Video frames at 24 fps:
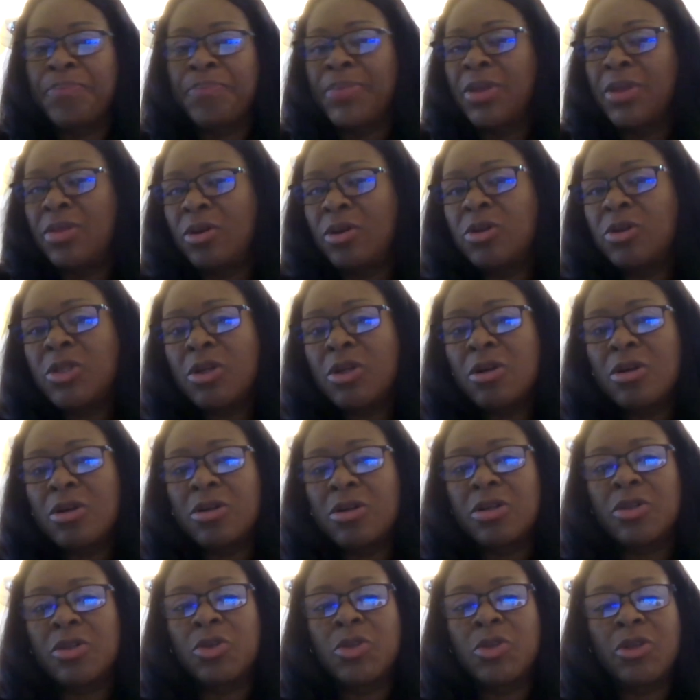Those
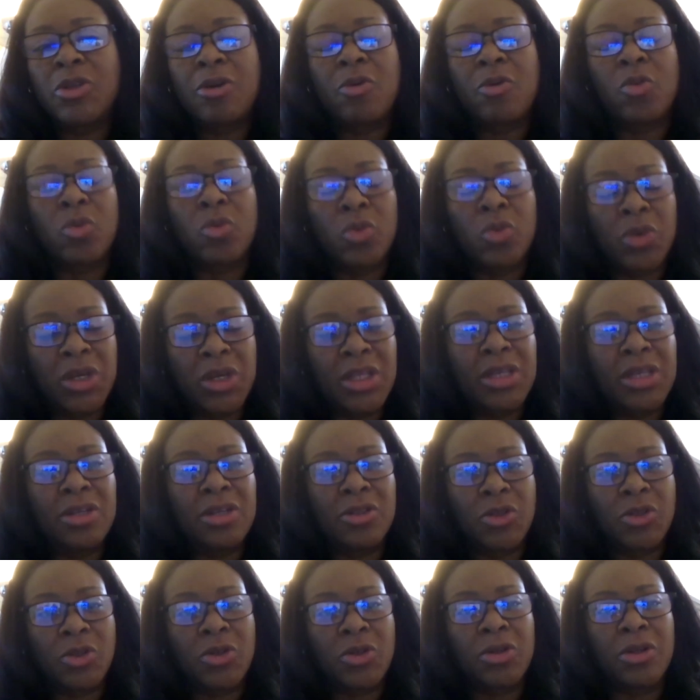are really
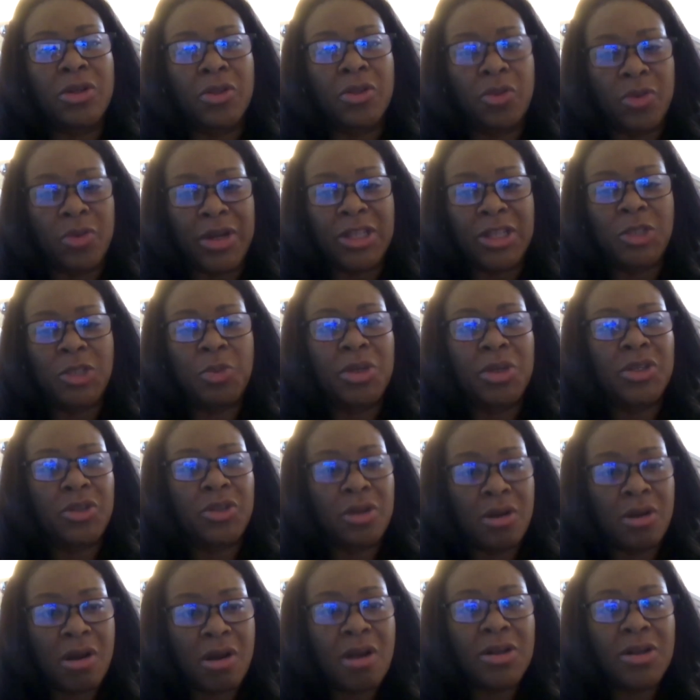concerning threats because they're
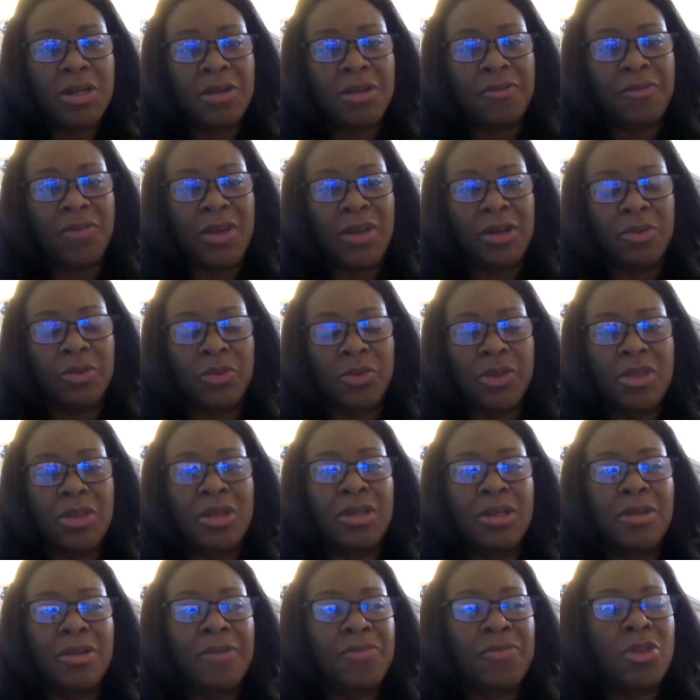hard to defend with.
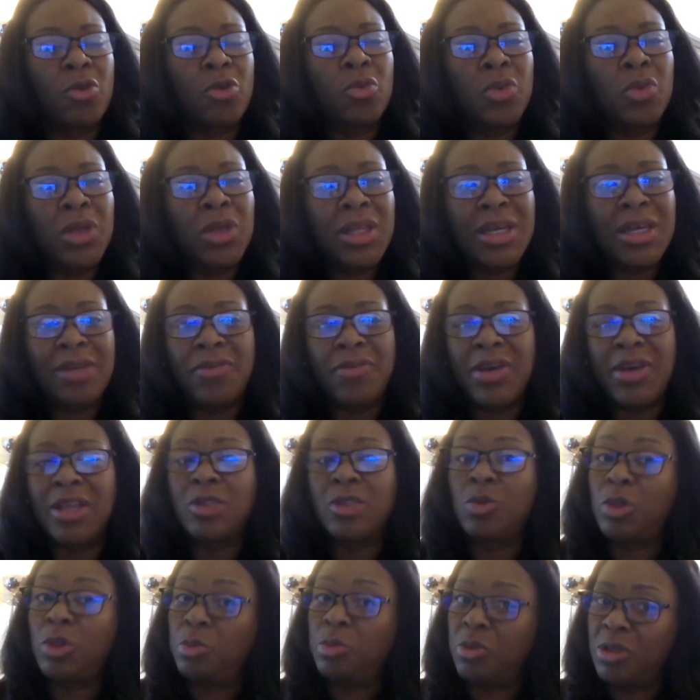And if they're really advanced,
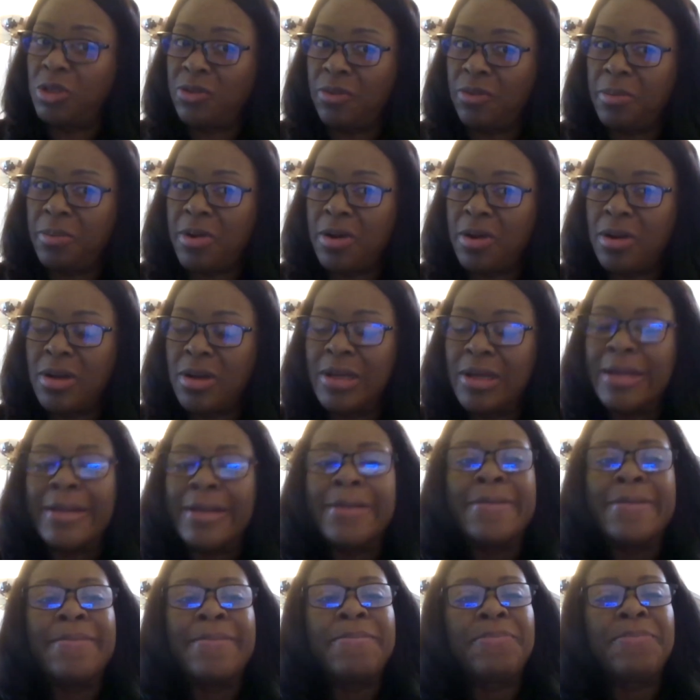which most of them are,
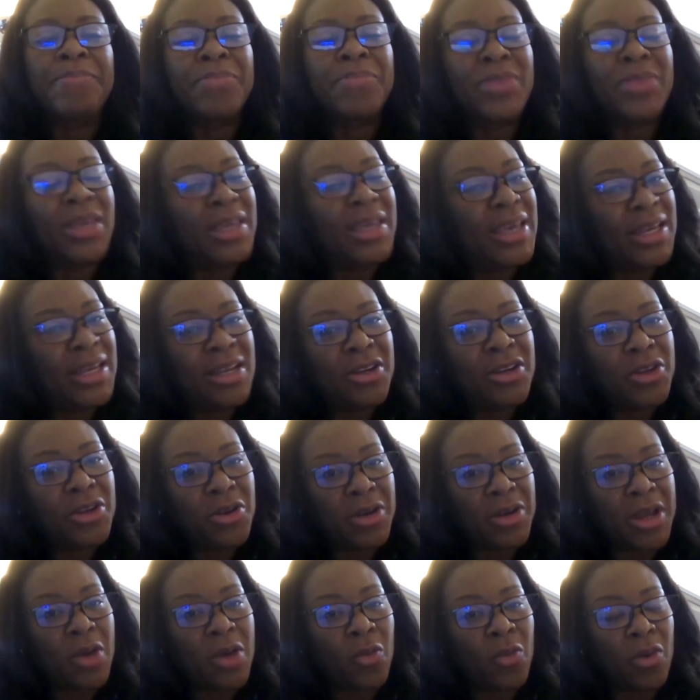they get into your
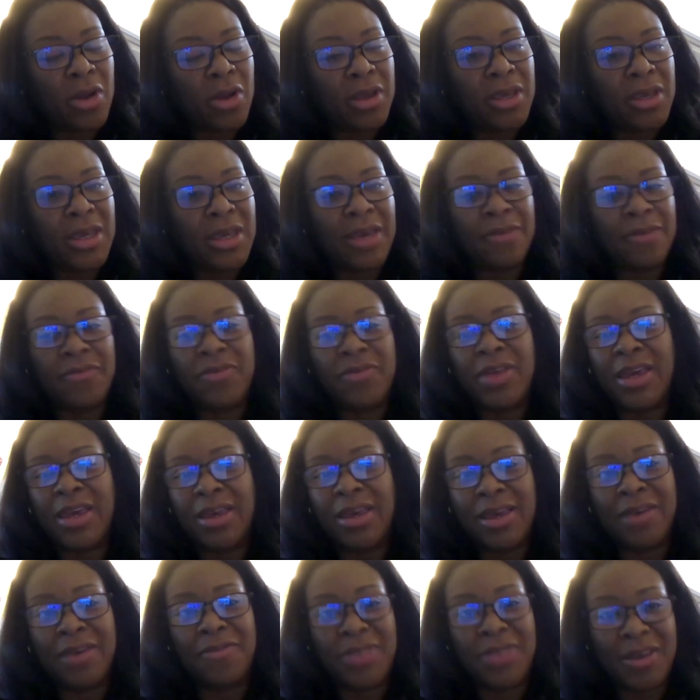network if
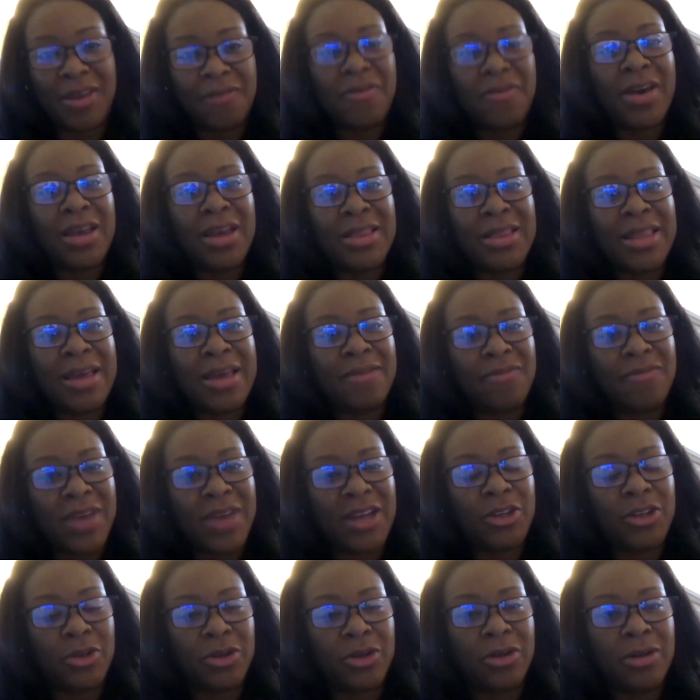they find that
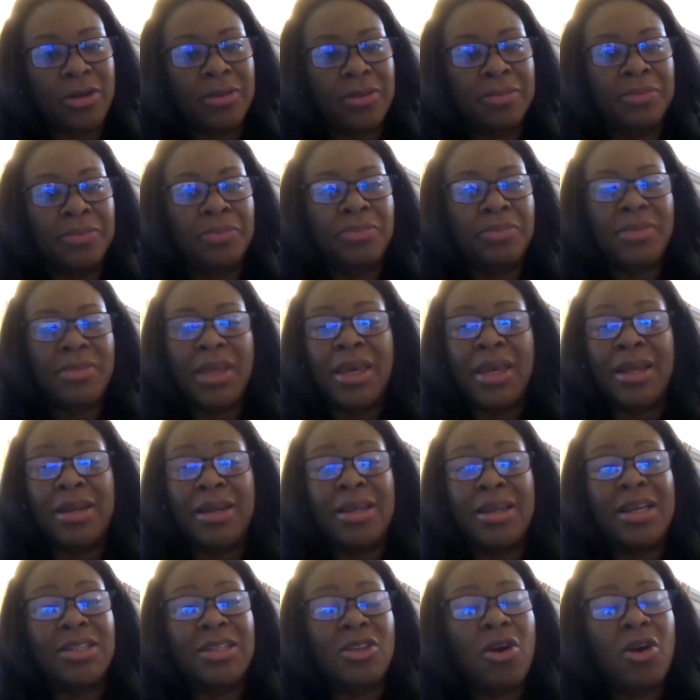vector.
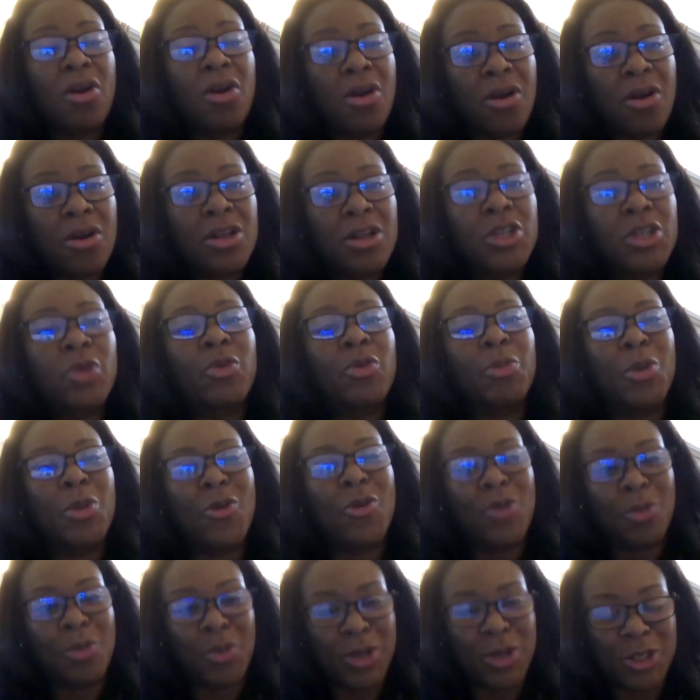And it's hard to
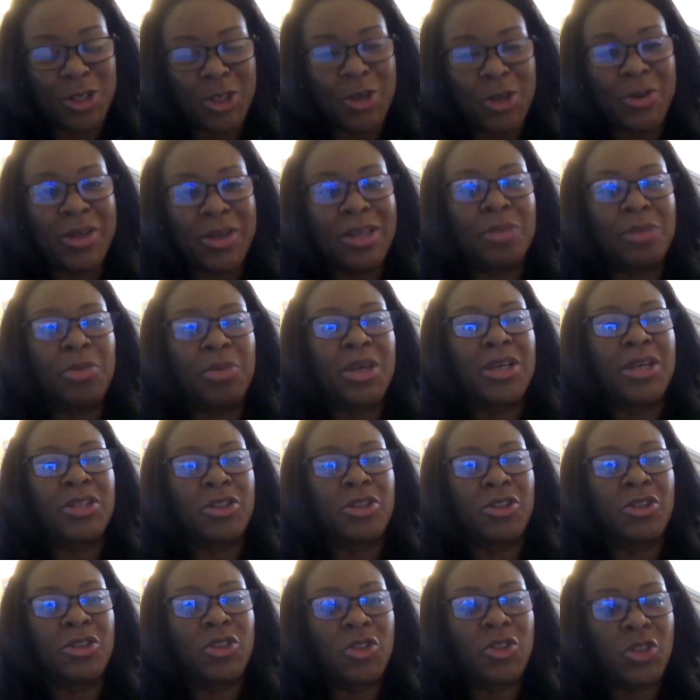remove them once they're in because
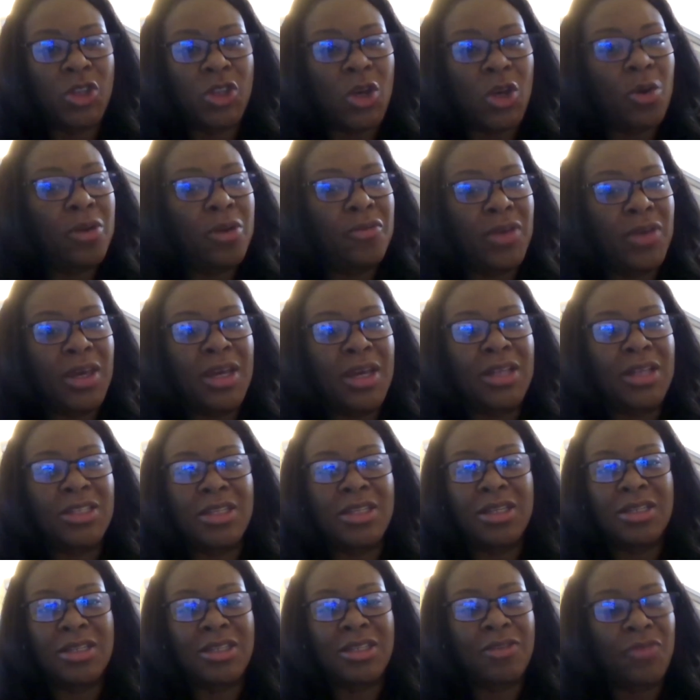they're so advanced,
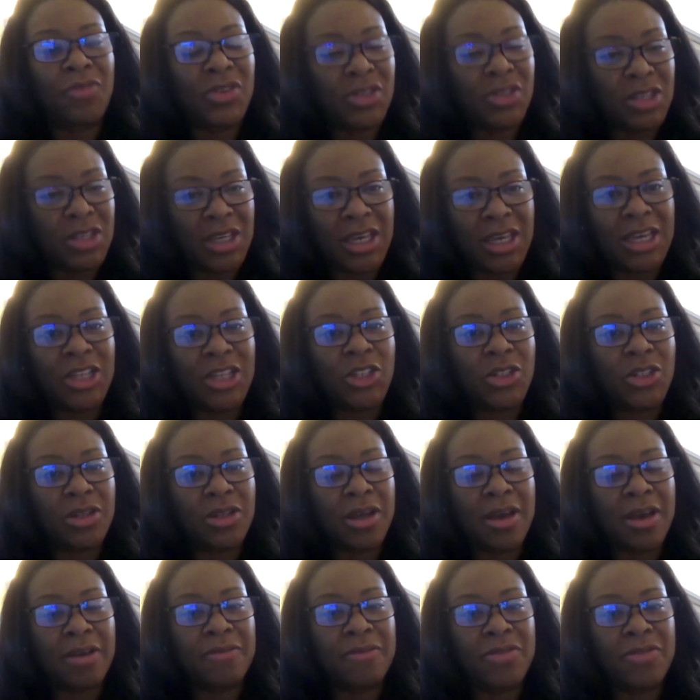and the sophistication
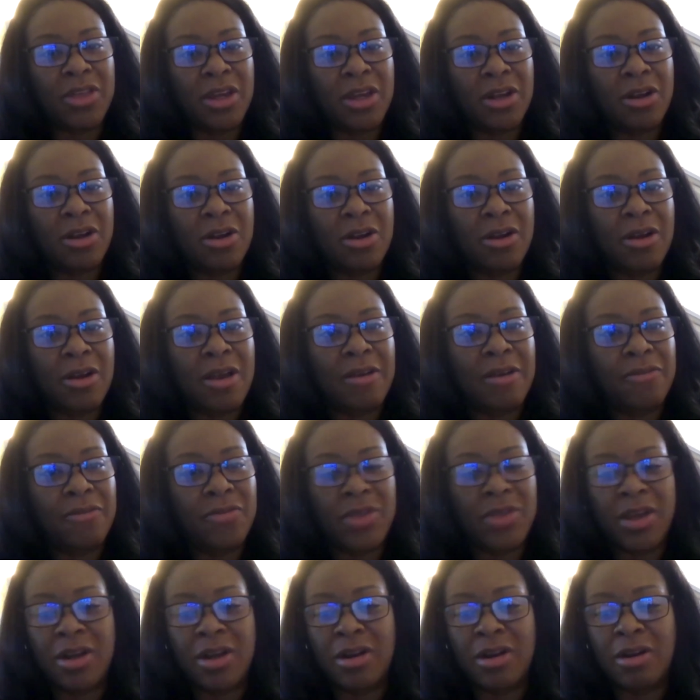of
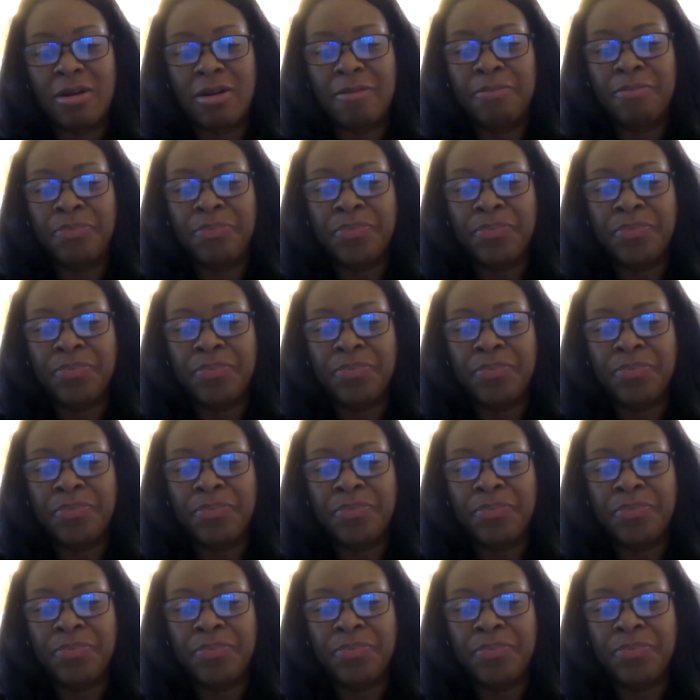their